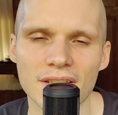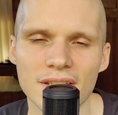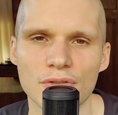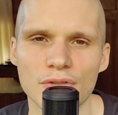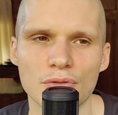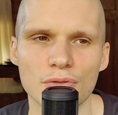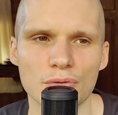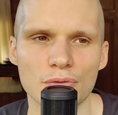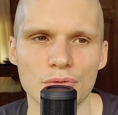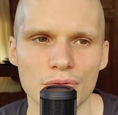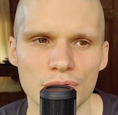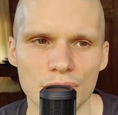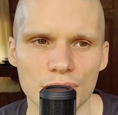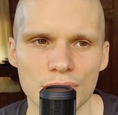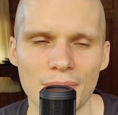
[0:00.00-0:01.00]

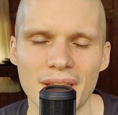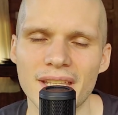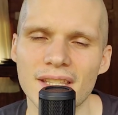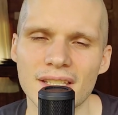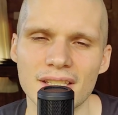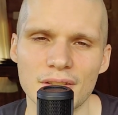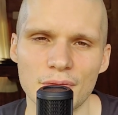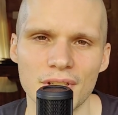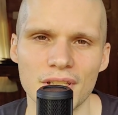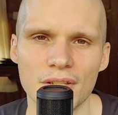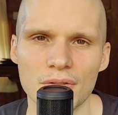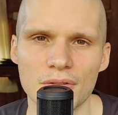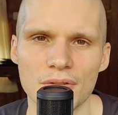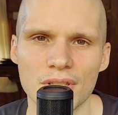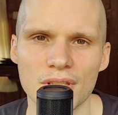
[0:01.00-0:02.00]
to make these
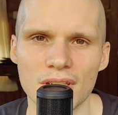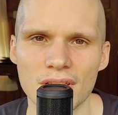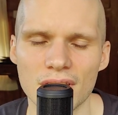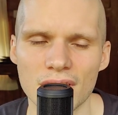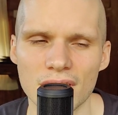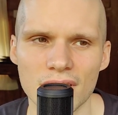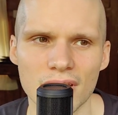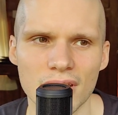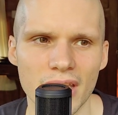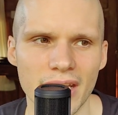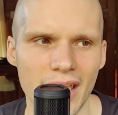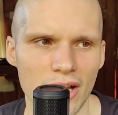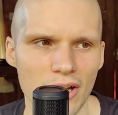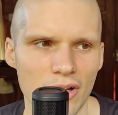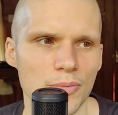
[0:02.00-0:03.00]
videos and
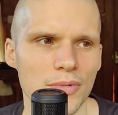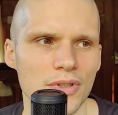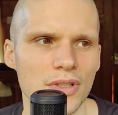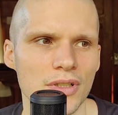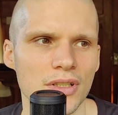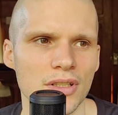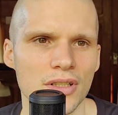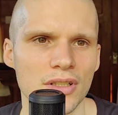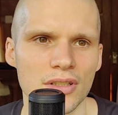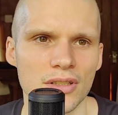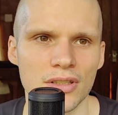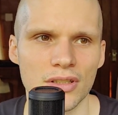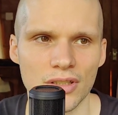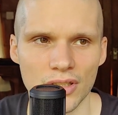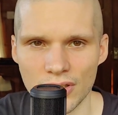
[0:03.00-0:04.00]
help
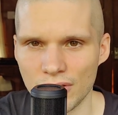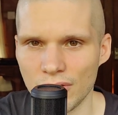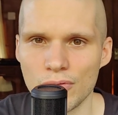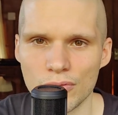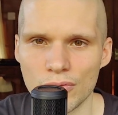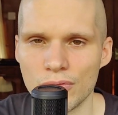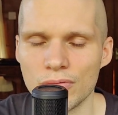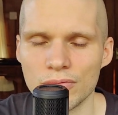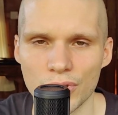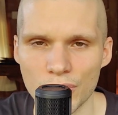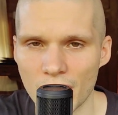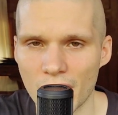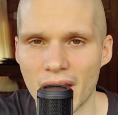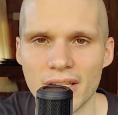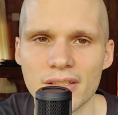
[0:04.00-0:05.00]

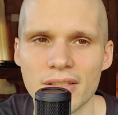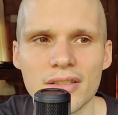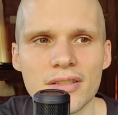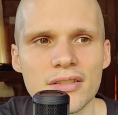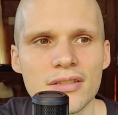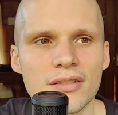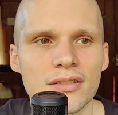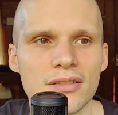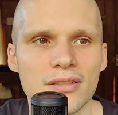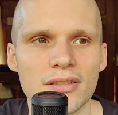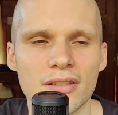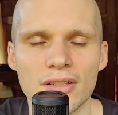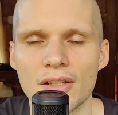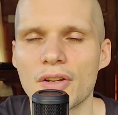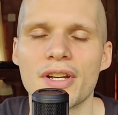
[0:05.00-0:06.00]
you guys
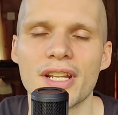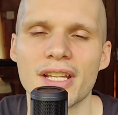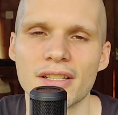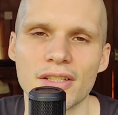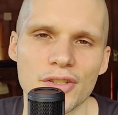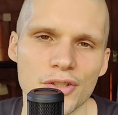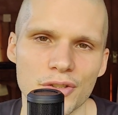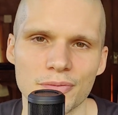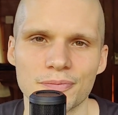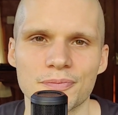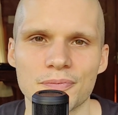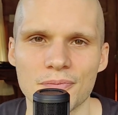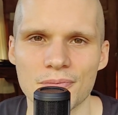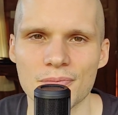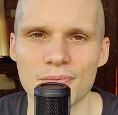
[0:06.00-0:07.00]
learn English.
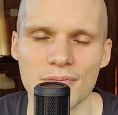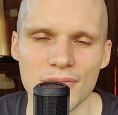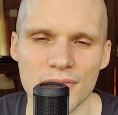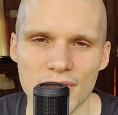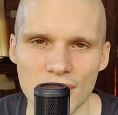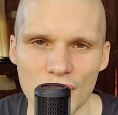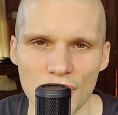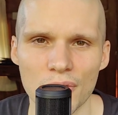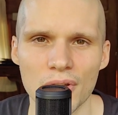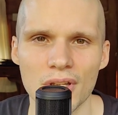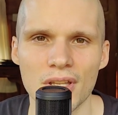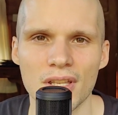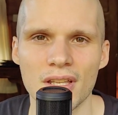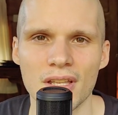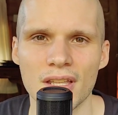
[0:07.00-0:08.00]
So,
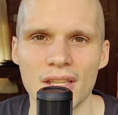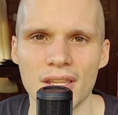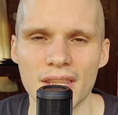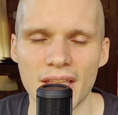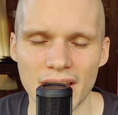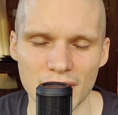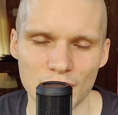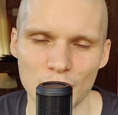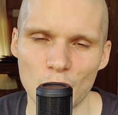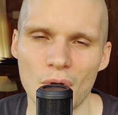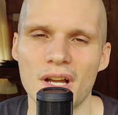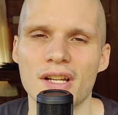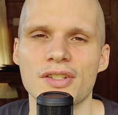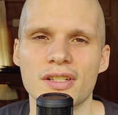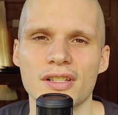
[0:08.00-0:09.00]
thanks for
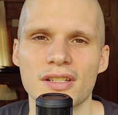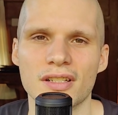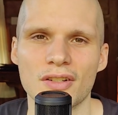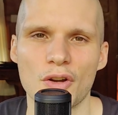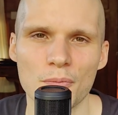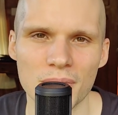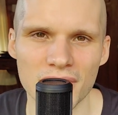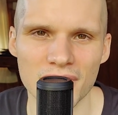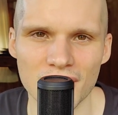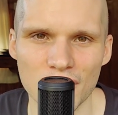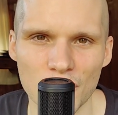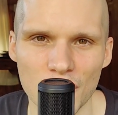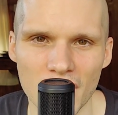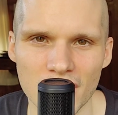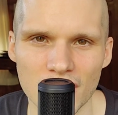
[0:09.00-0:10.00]
watching. Hope to see
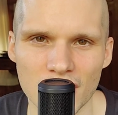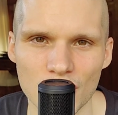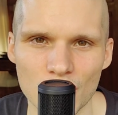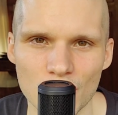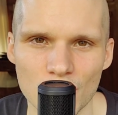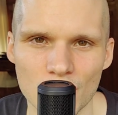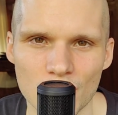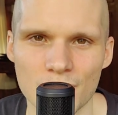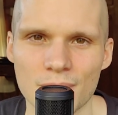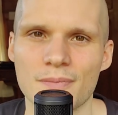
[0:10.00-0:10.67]
you again soon.